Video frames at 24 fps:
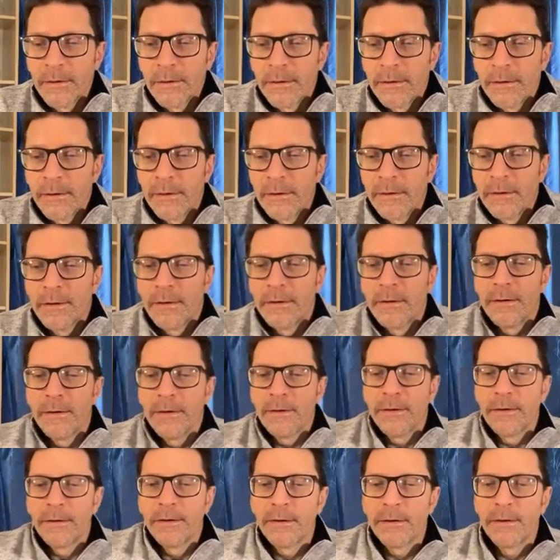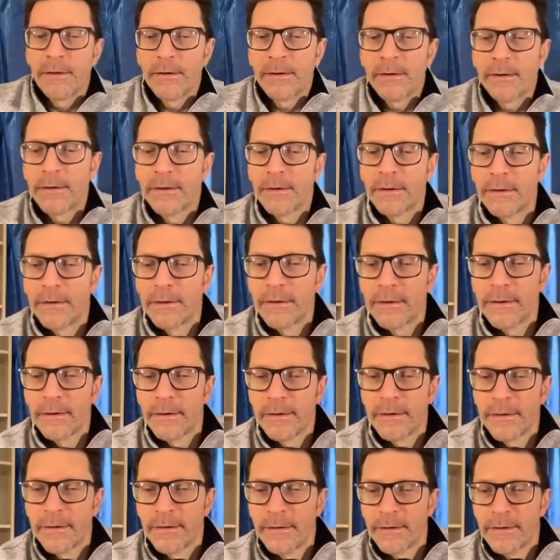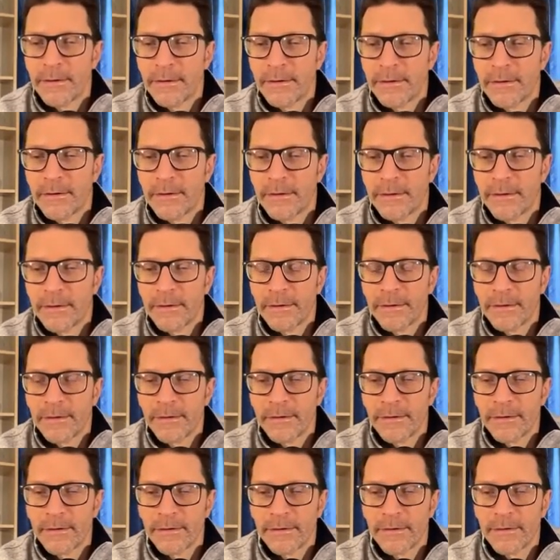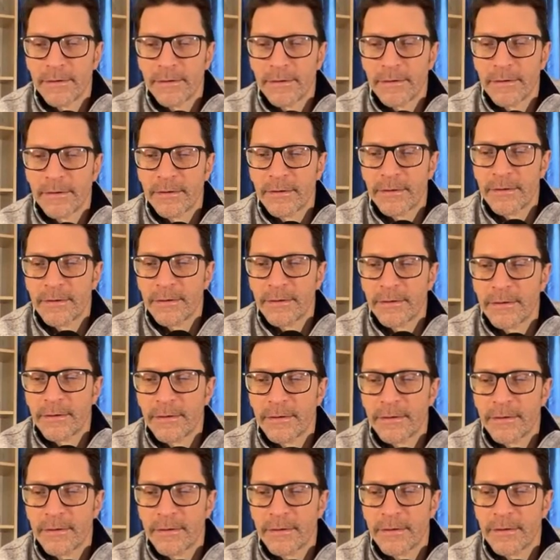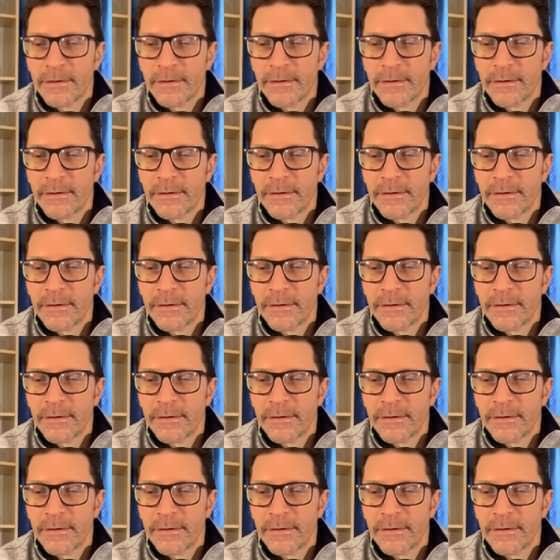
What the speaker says: This person isn't speaking.